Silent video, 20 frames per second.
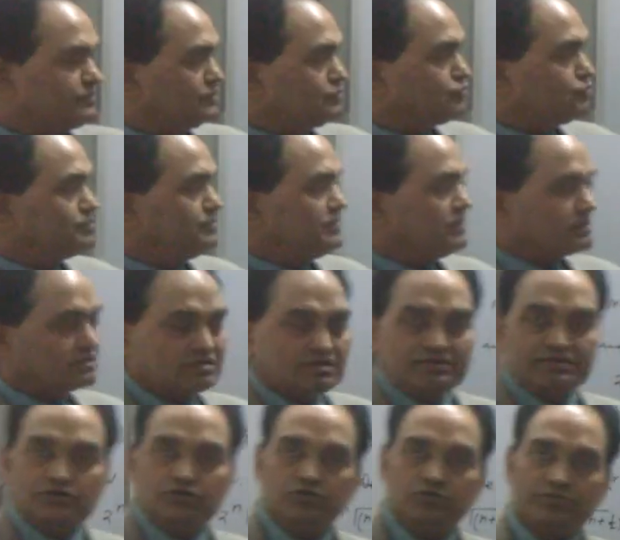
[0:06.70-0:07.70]
So we are
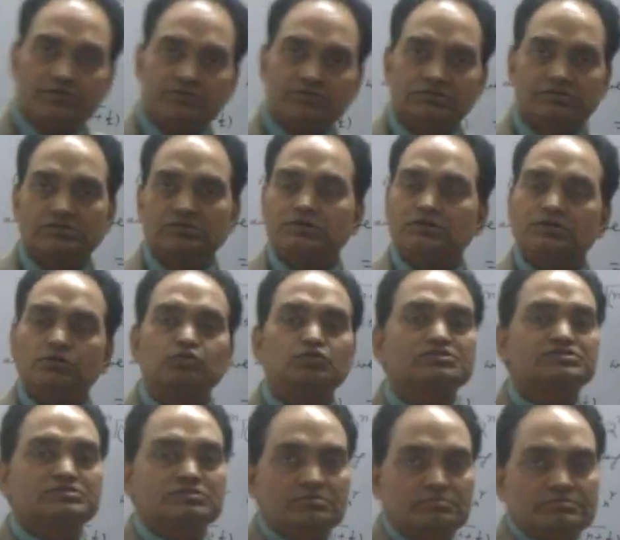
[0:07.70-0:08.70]
continuing with
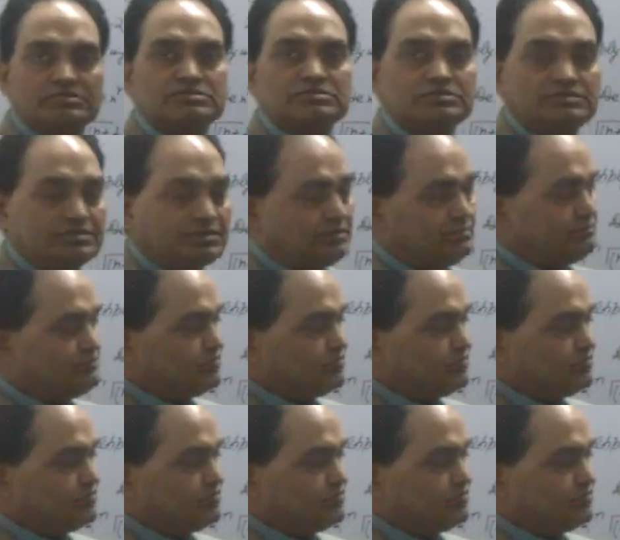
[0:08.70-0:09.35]
question number 13.